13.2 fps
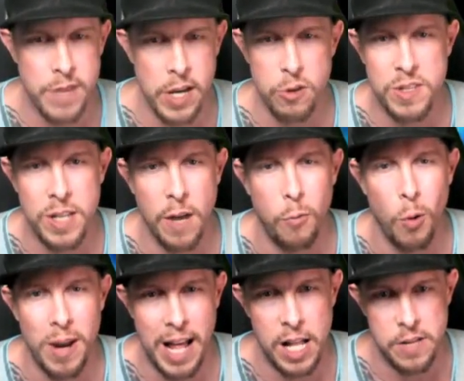got yourself
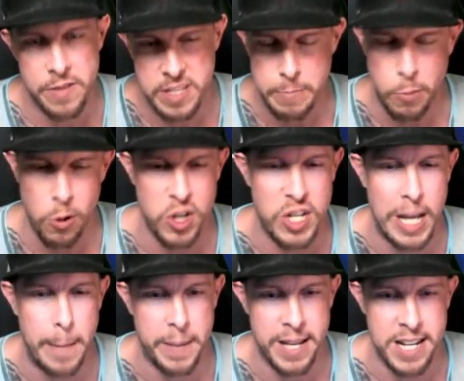one hell of a support
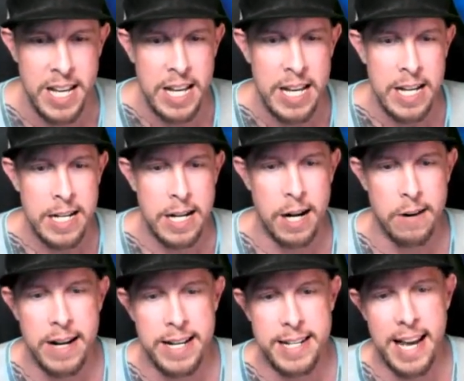champion. All
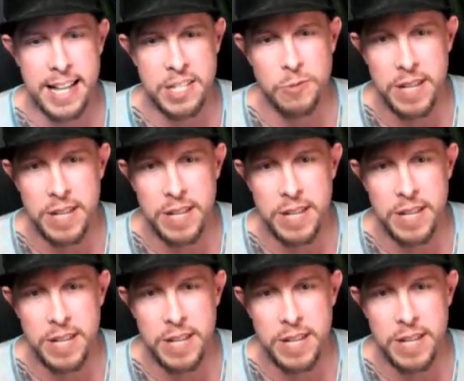right, next